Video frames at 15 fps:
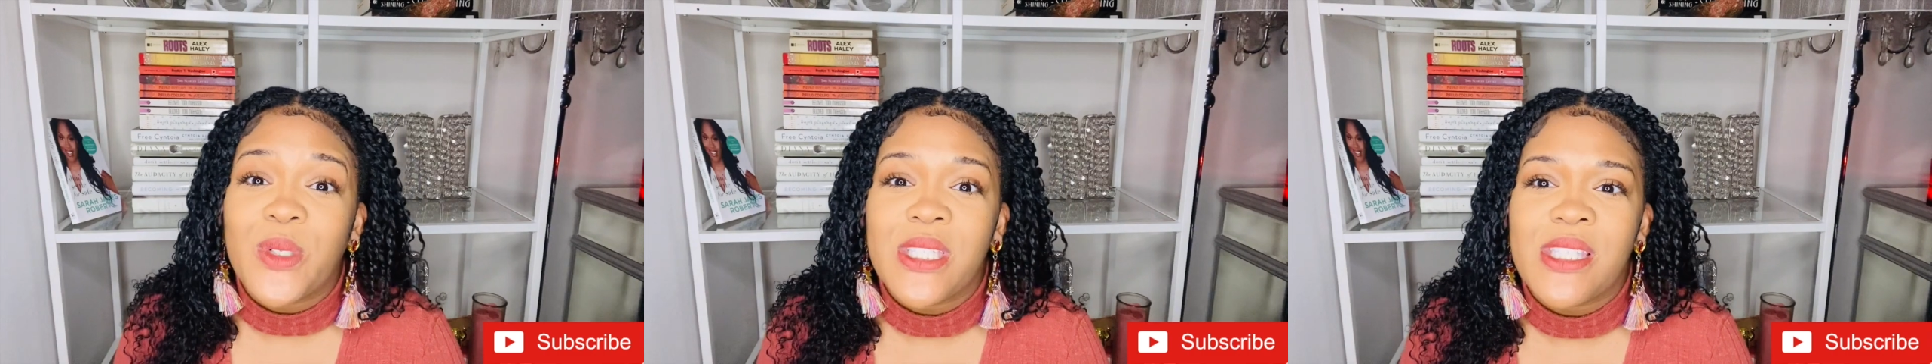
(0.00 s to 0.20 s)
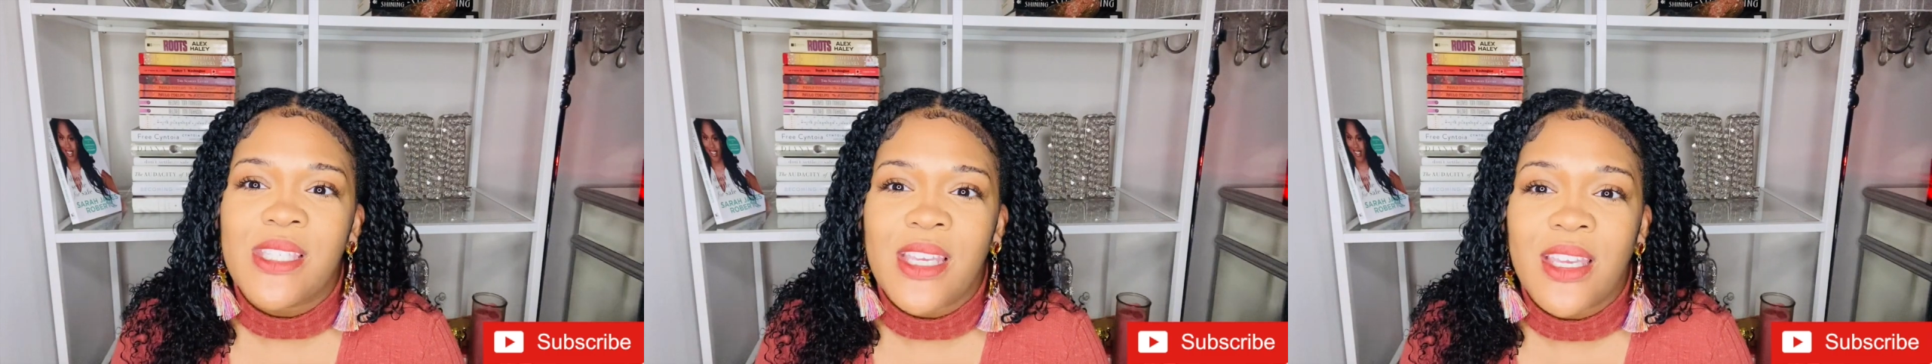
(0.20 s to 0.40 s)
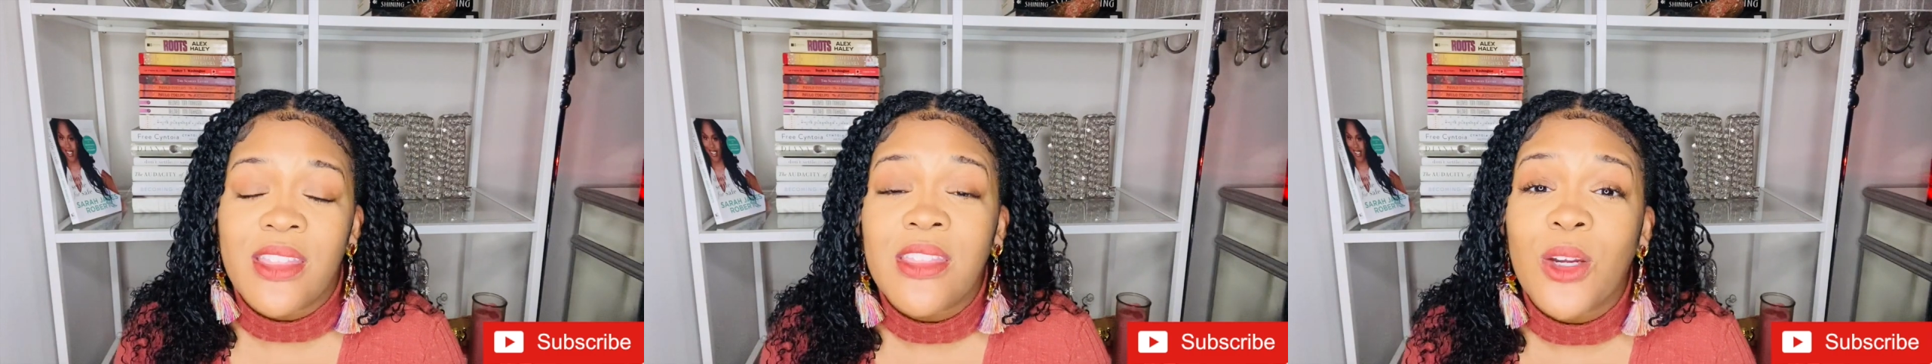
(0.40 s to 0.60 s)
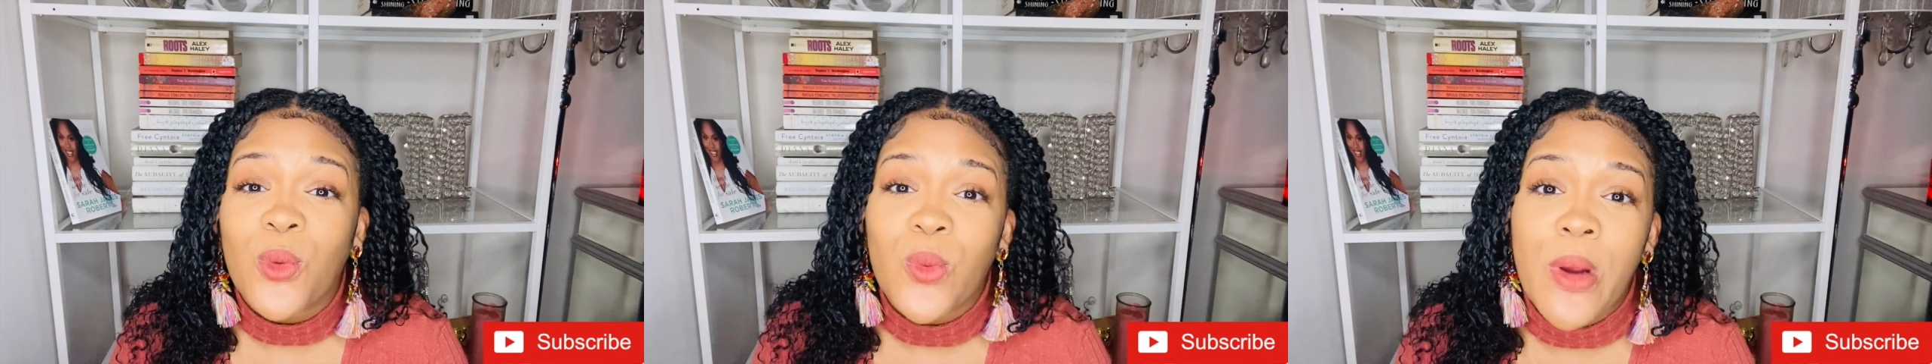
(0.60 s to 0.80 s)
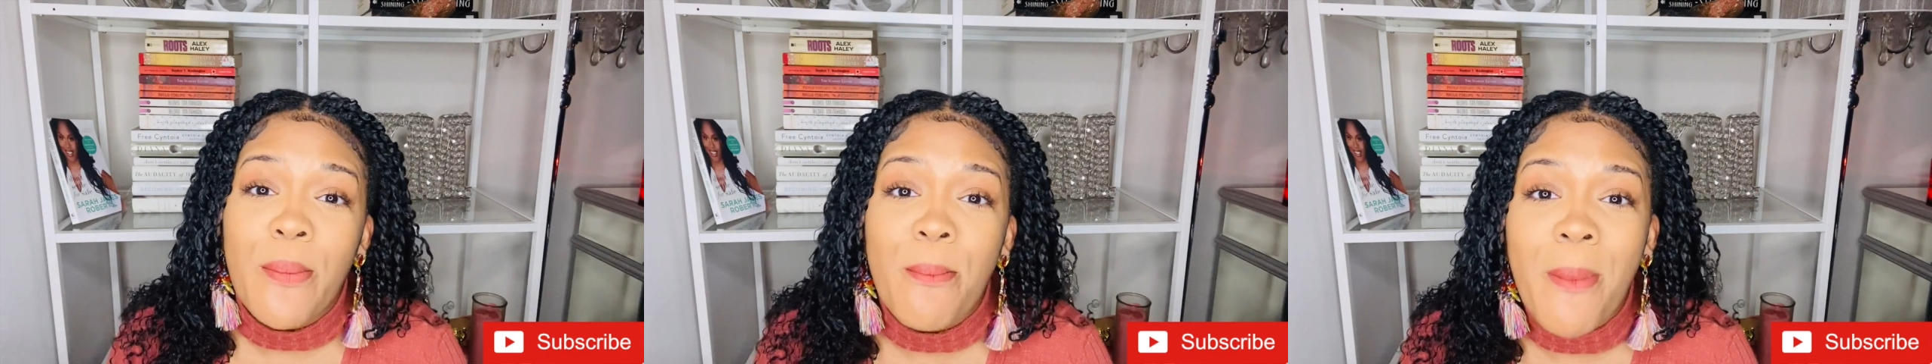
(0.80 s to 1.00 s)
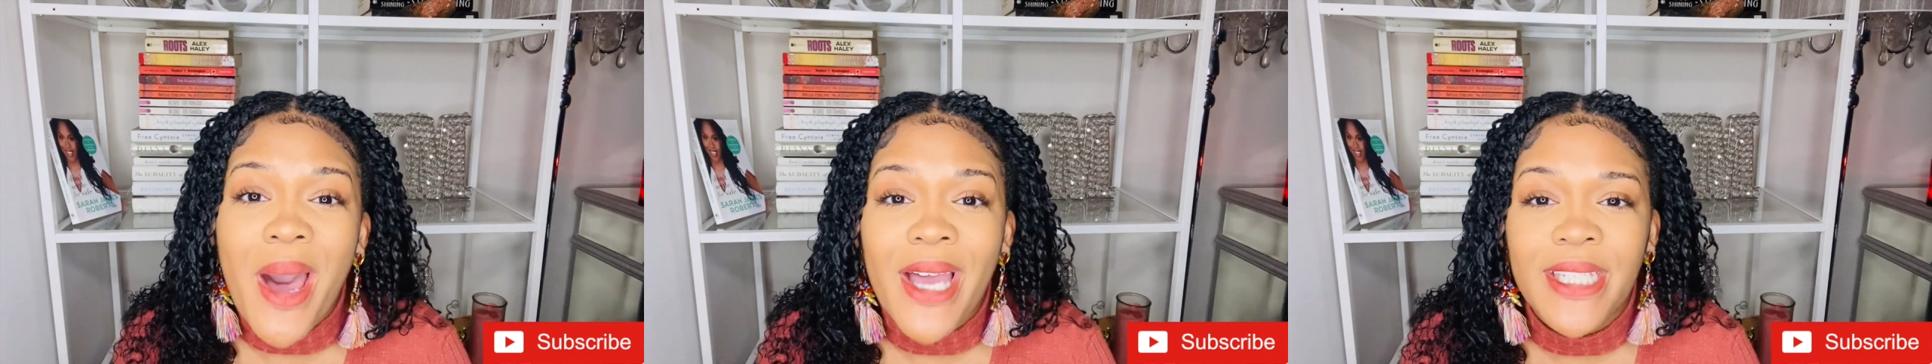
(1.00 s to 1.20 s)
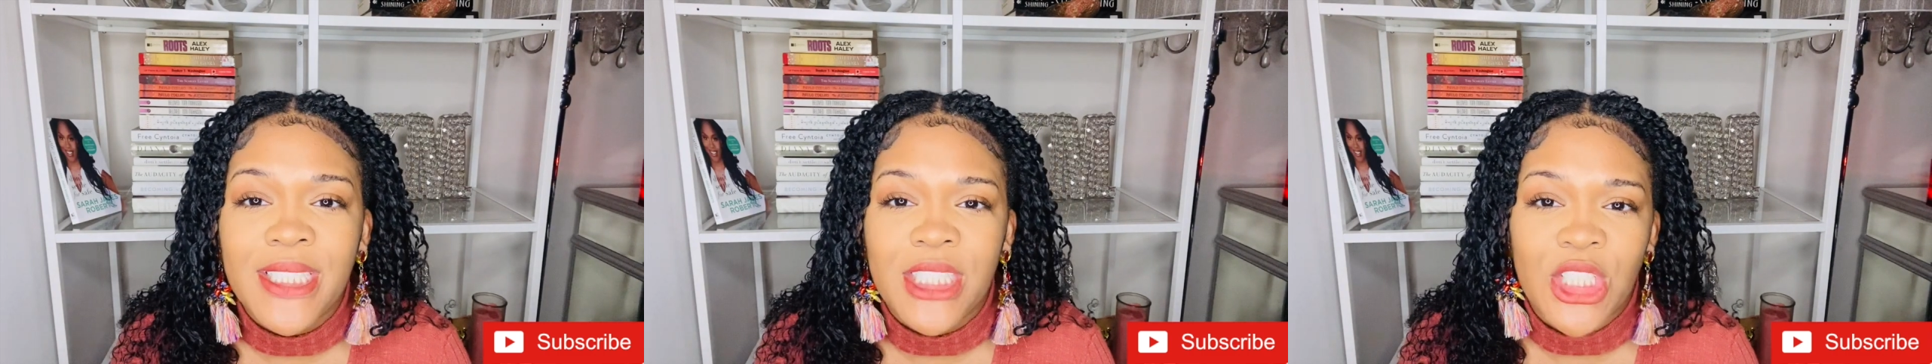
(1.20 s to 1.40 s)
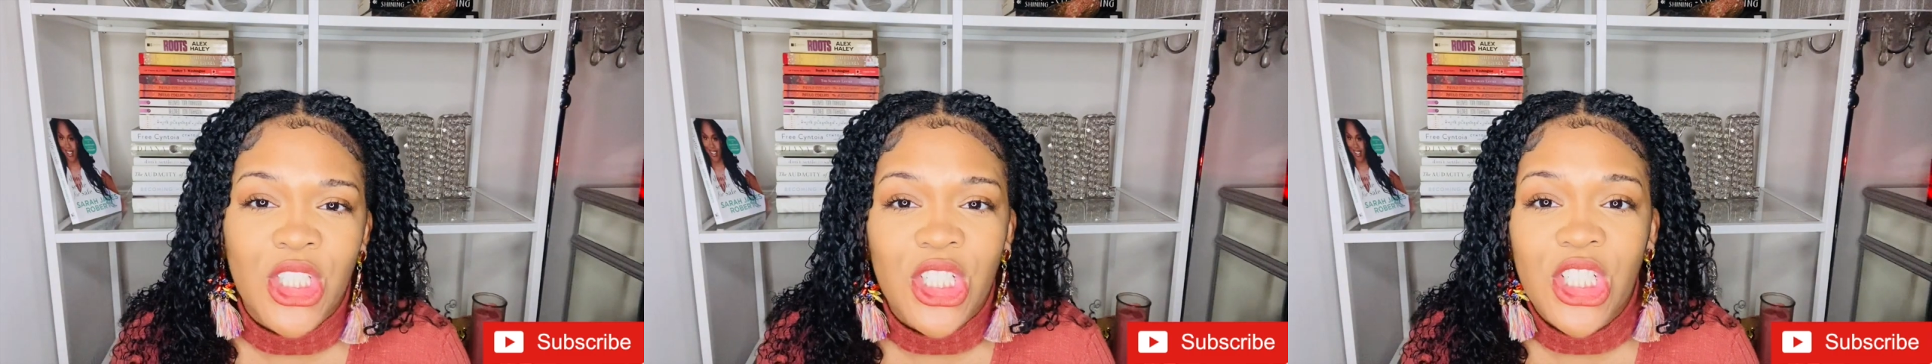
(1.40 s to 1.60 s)
did the
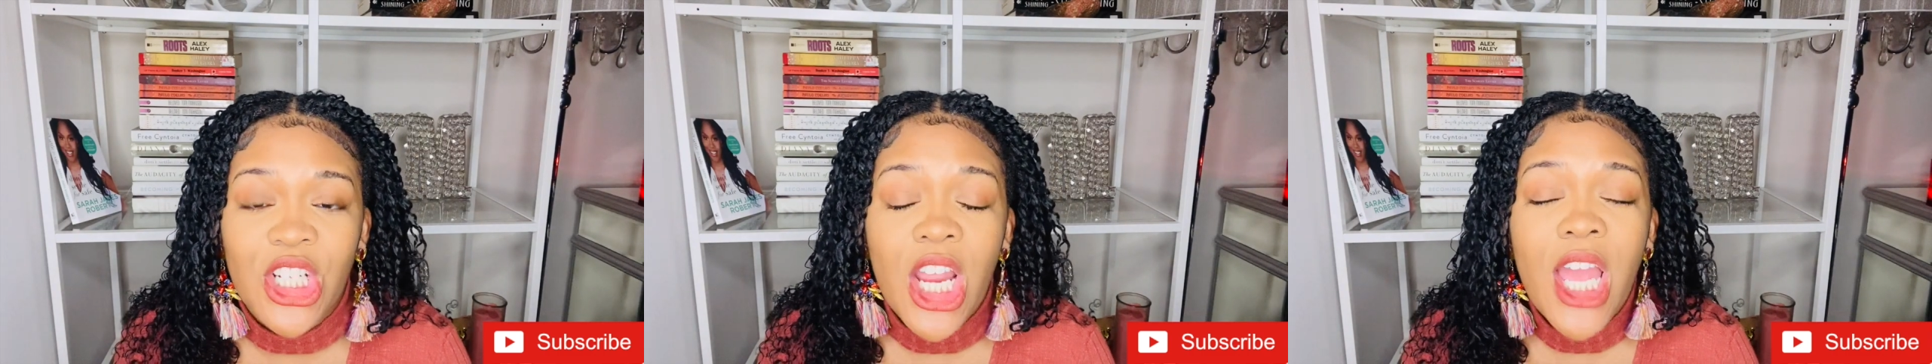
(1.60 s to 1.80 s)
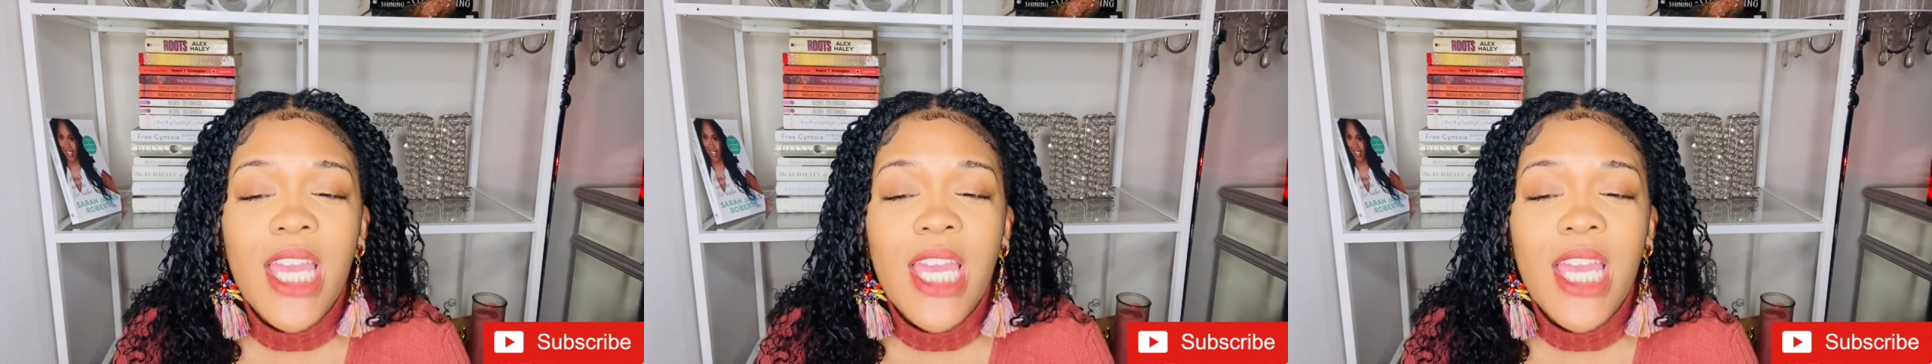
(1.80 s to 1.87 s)
reminder.